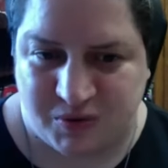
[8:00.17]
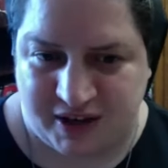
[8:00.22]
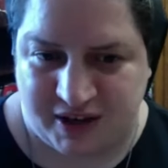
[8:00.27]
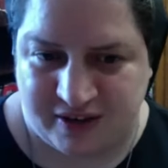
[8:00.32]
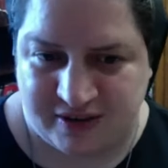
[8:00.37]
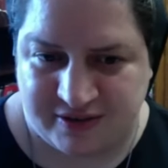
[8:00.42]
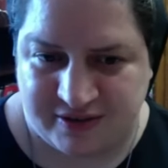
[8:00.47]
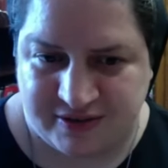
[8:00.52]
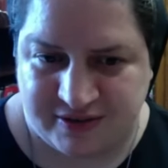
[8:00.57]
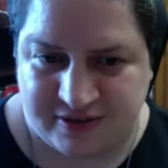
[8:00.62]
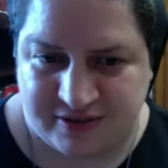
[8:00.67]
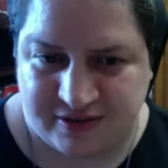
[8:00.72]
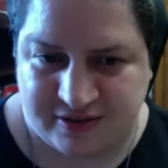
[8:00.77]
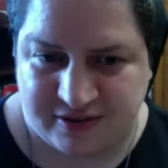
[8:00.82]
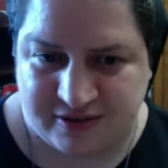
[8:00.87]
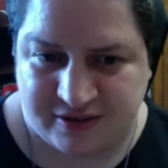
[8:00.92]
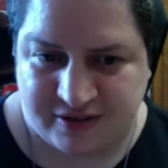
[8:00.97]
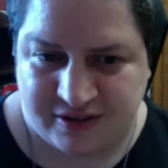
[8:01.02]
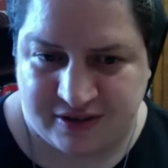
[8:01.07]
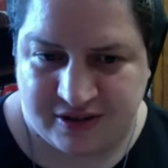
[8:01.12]
quiz
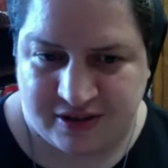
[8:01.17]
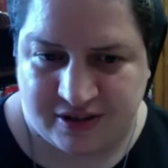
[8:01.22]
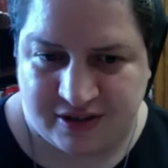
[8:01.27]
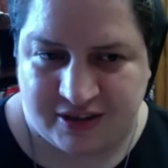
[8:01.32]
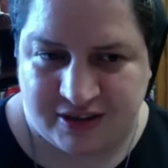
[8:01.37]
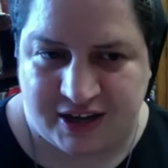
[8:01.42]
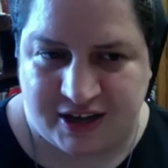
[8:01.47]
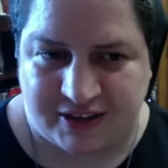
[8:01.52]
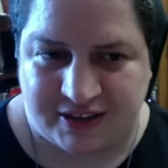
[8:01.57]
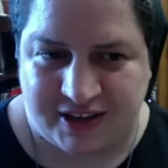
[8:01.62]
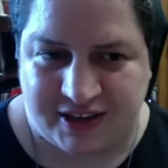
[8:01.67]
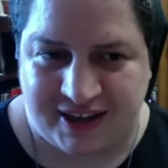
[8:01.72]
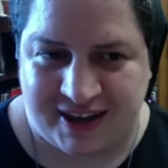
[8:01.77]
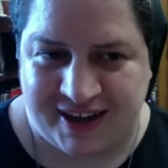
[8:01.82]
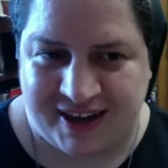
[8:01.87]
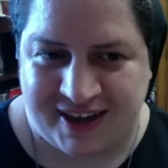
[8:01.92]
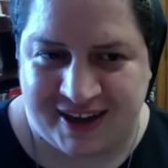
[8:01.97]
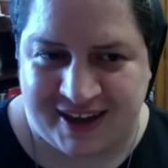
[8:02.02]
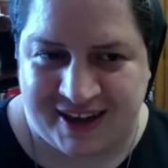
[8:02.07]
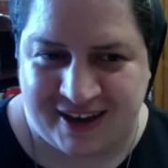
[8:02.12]
that they
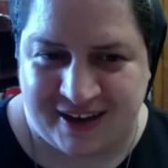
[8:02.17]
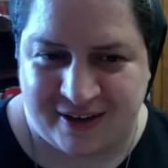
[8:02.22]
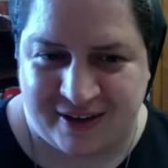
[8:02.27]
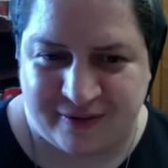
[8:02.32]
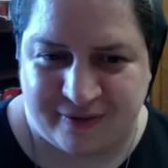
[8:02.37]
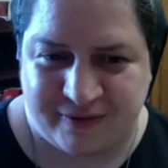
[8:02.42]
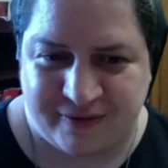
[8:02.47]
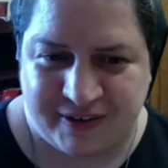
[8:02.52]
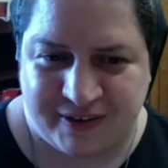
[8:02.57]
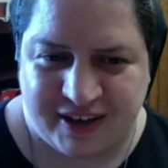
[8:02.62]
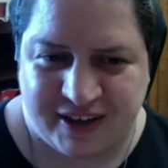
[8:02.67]
have.